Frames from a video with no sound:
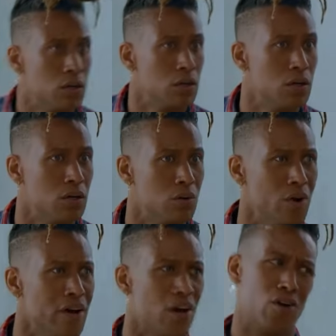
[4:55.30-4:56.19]
IT guy?
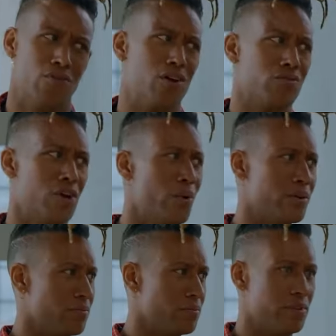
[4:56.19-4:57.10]
What? Oh, no, no
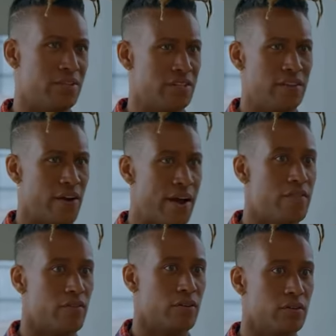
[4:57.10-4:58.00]
one is in there ever.